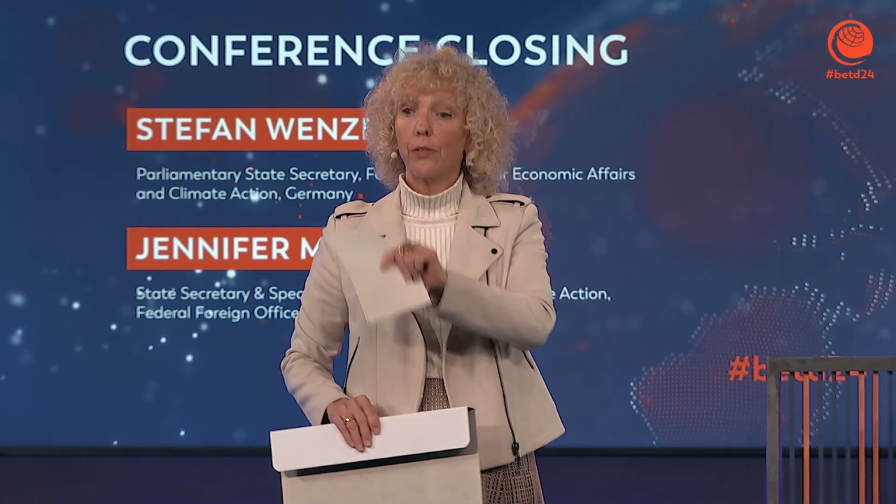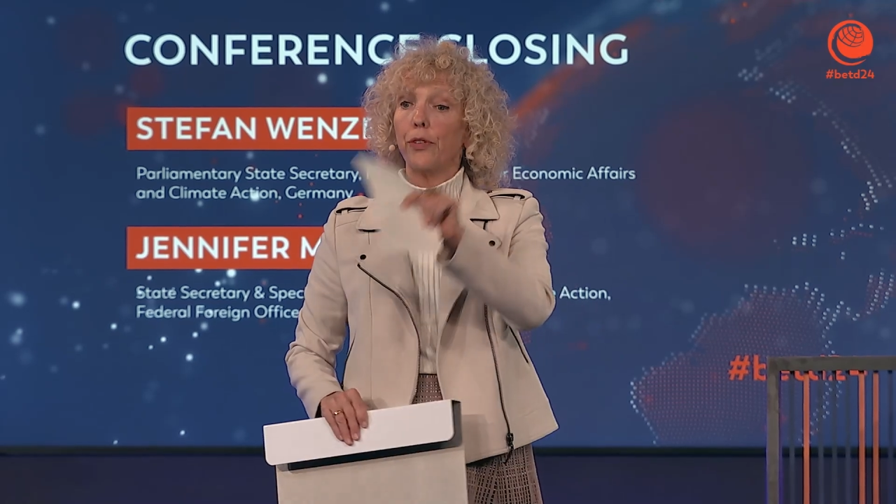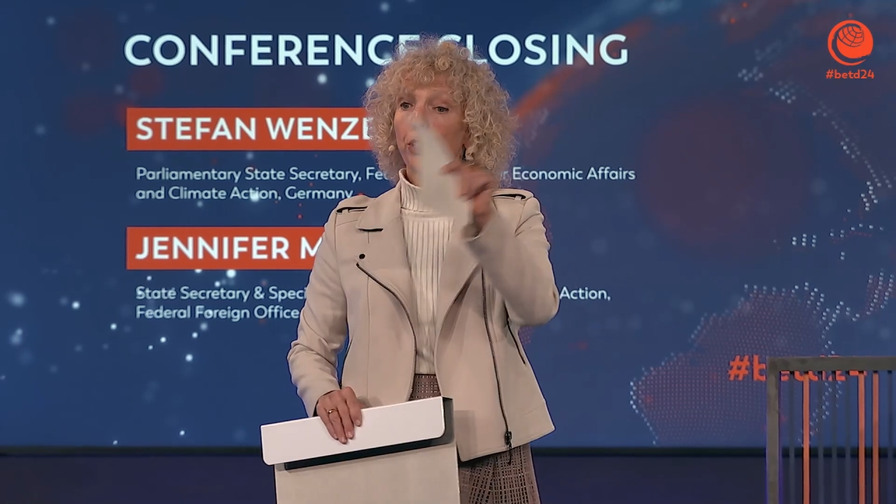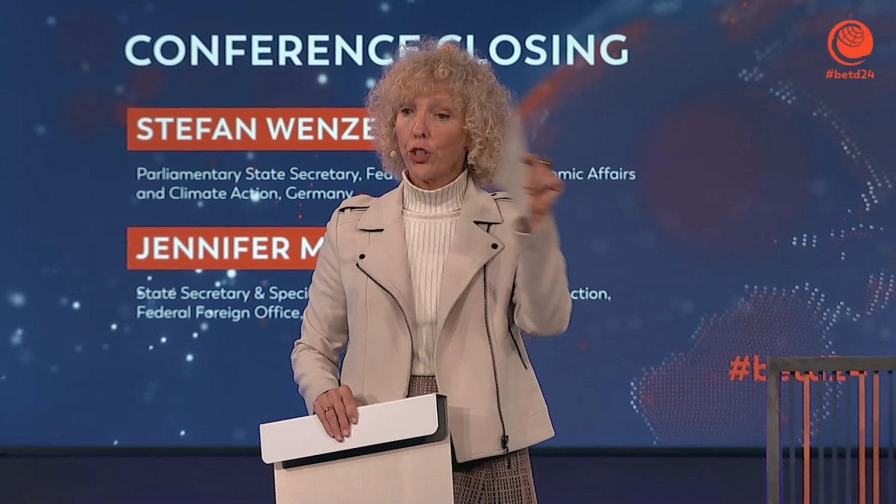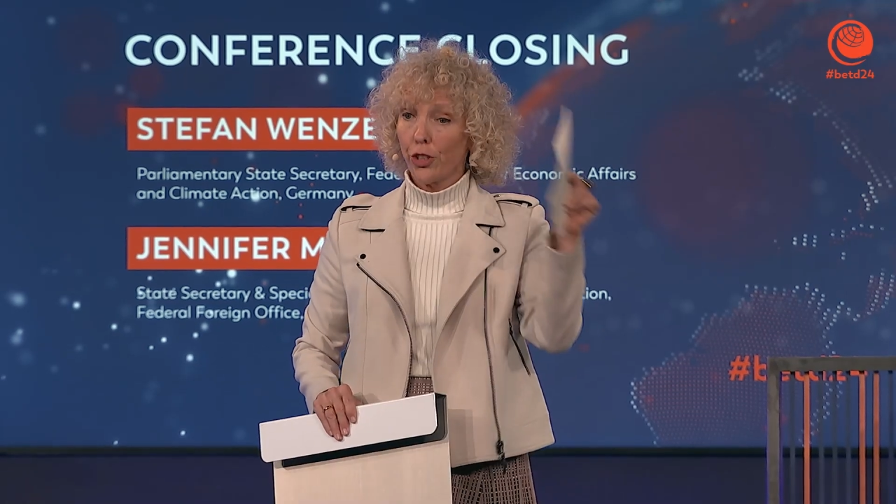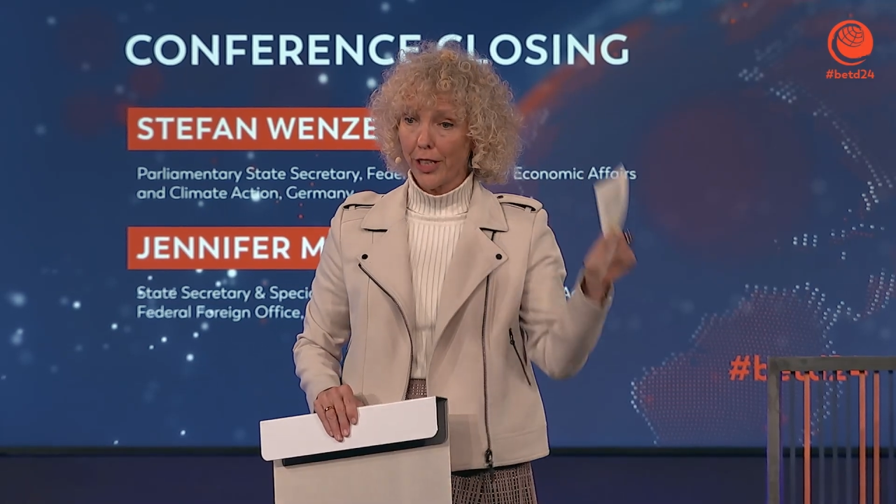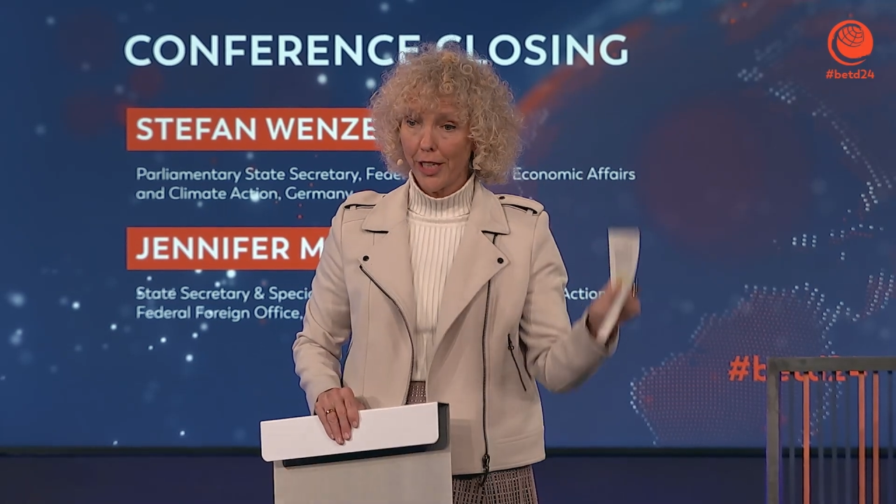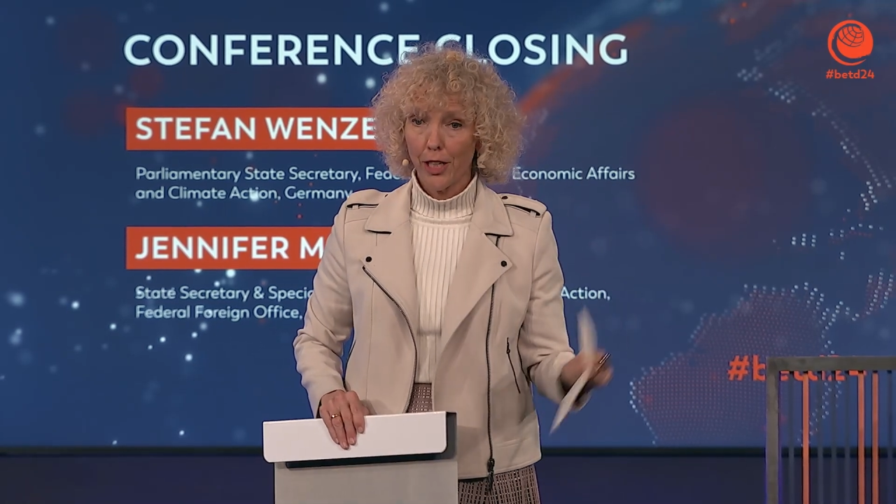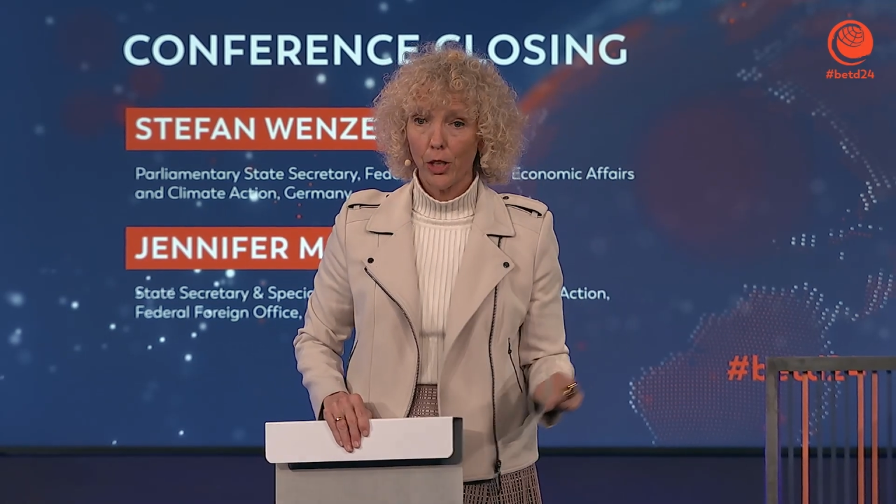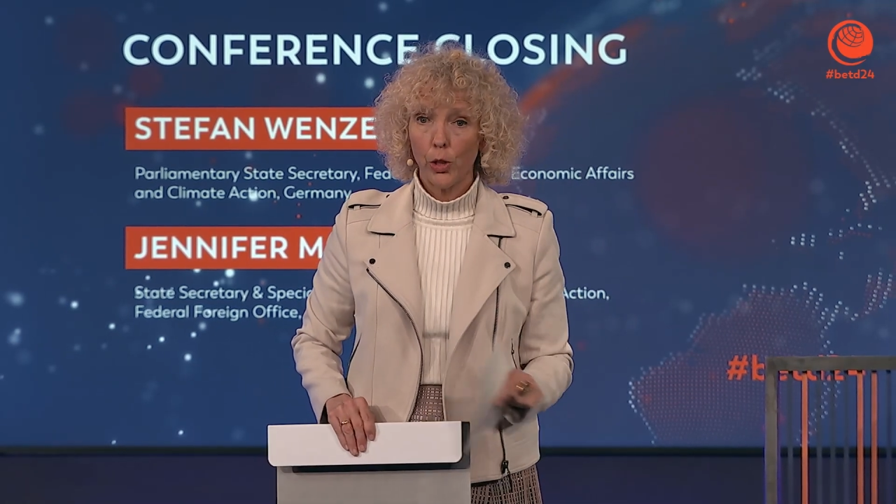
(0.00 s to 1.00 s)

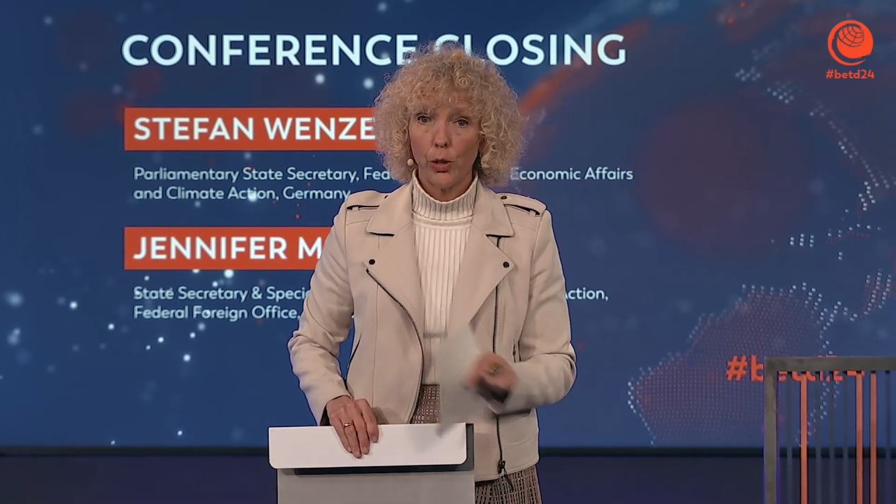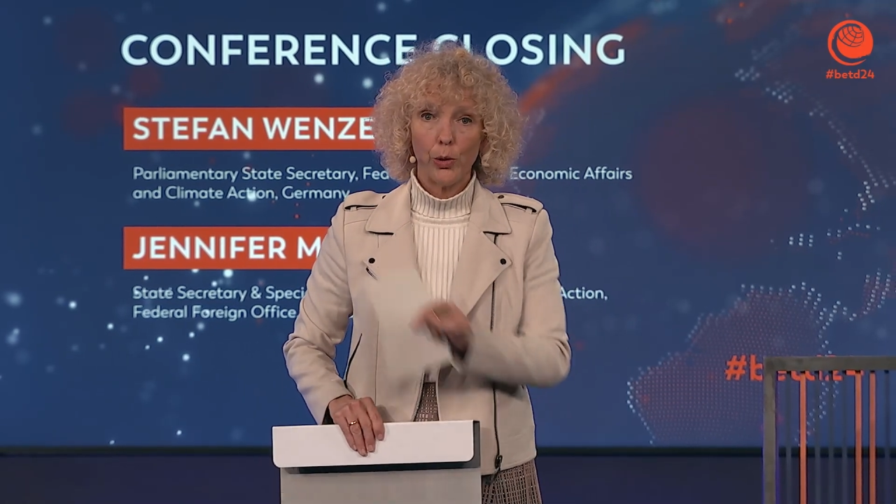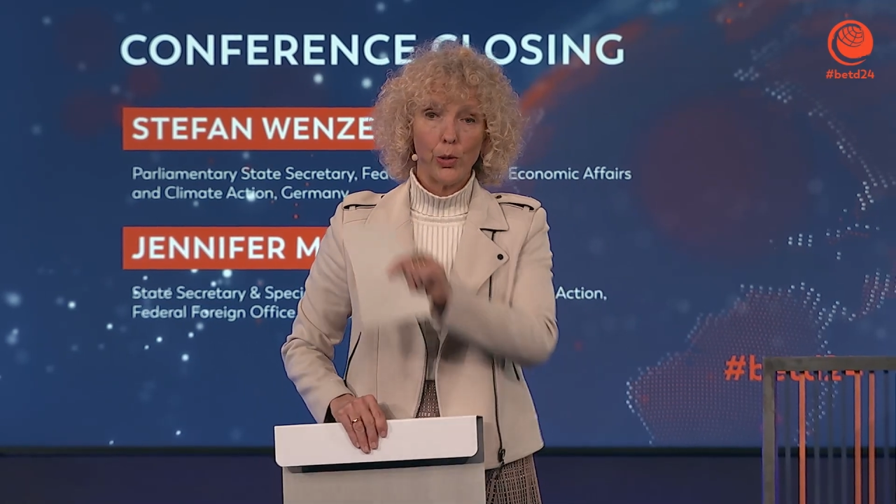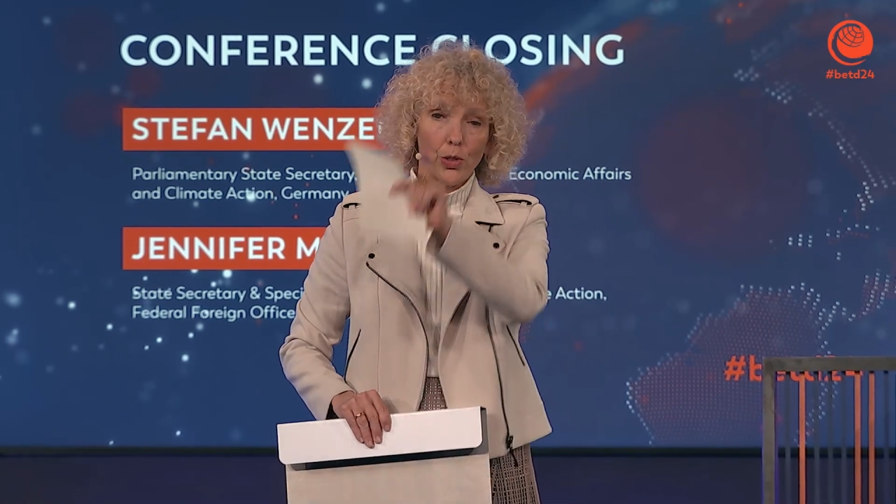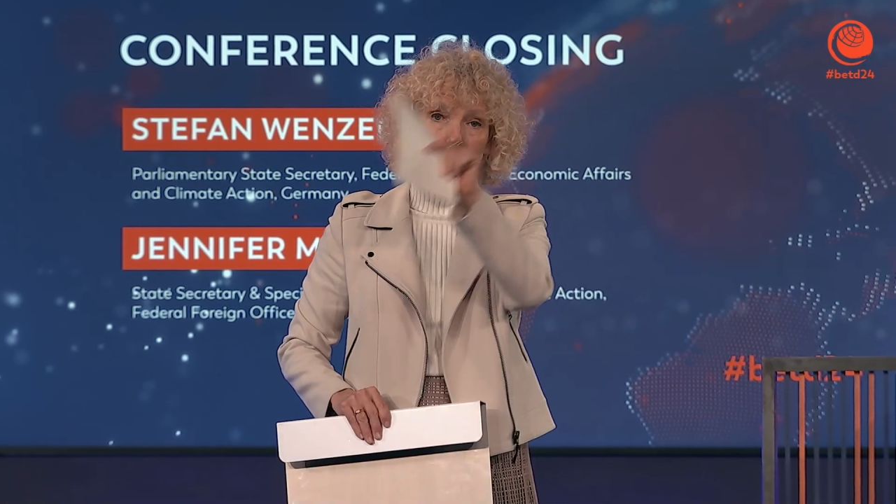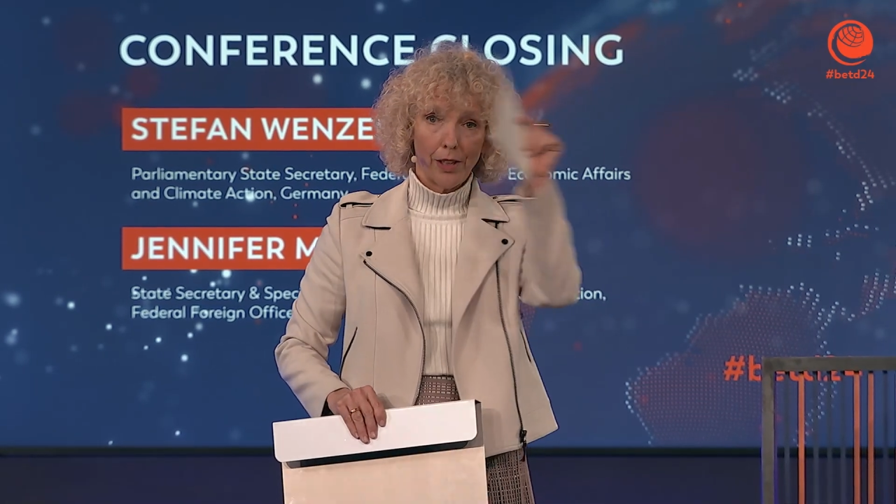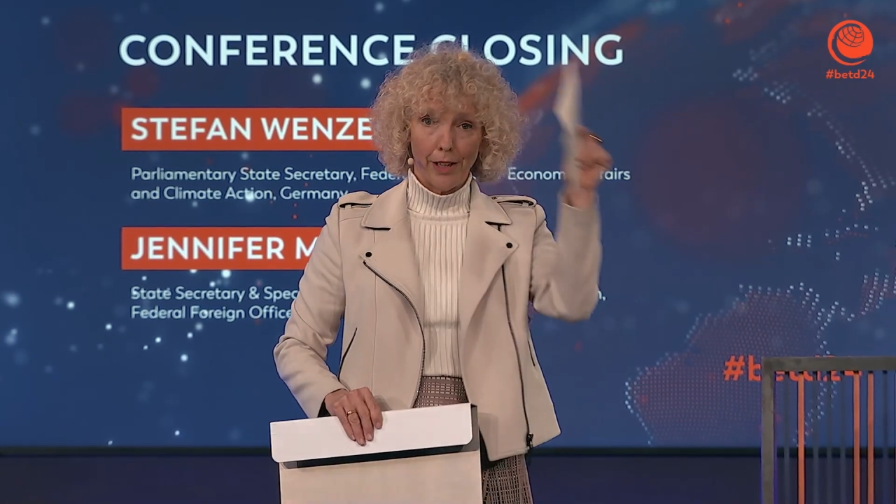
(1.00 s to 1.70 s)
officially close